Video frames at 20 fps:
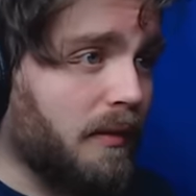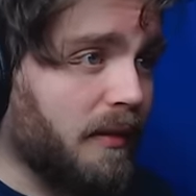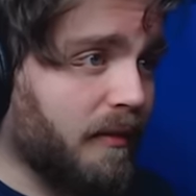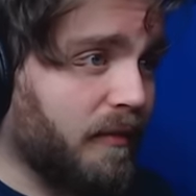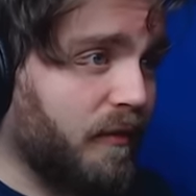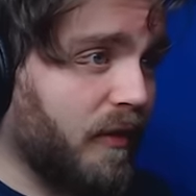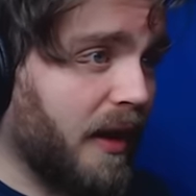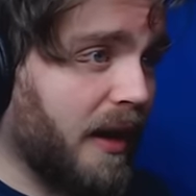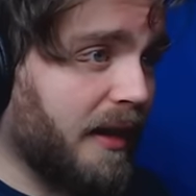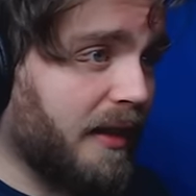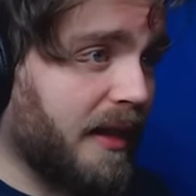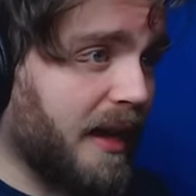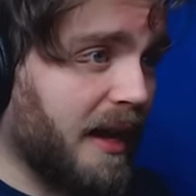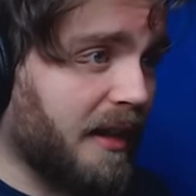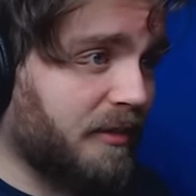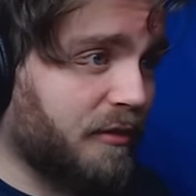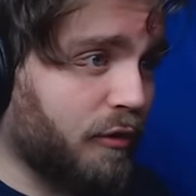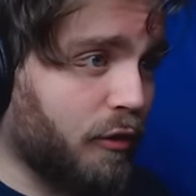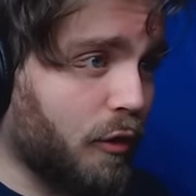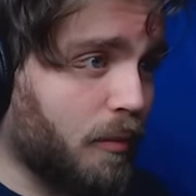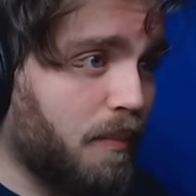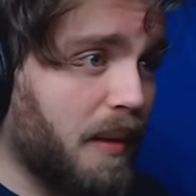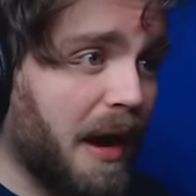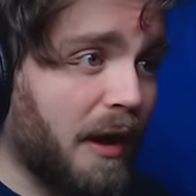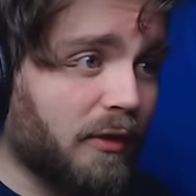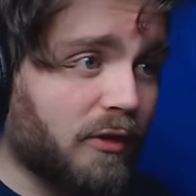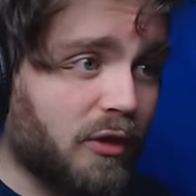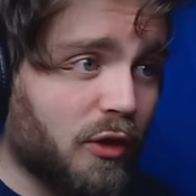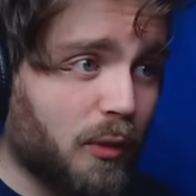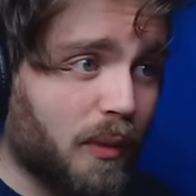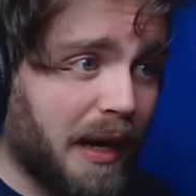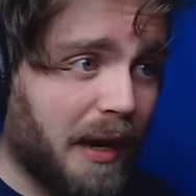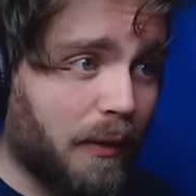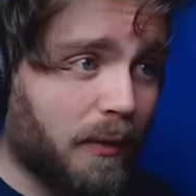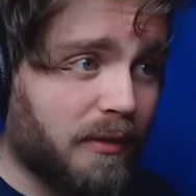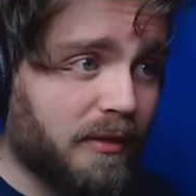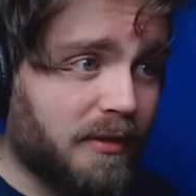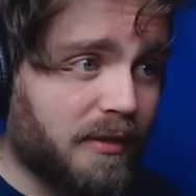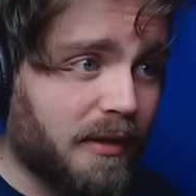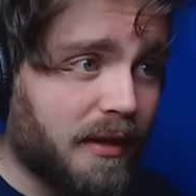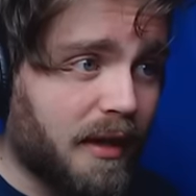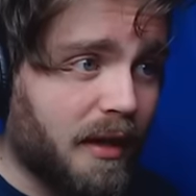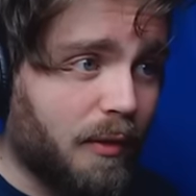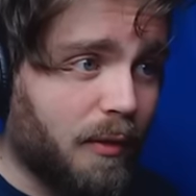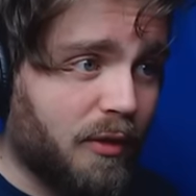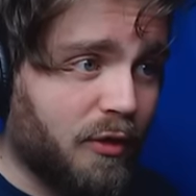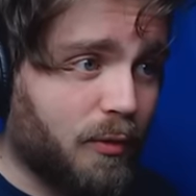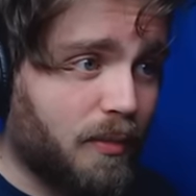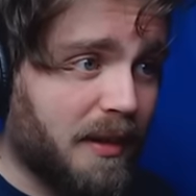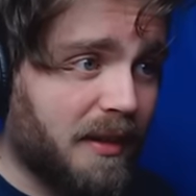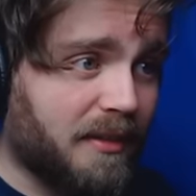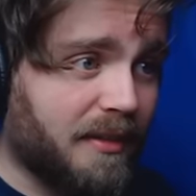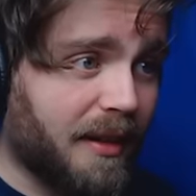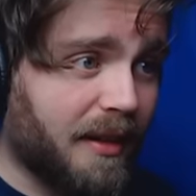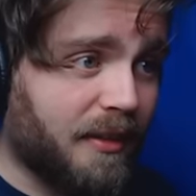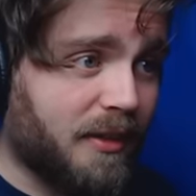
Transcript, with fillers: The fire lasts for about 2 hours, which means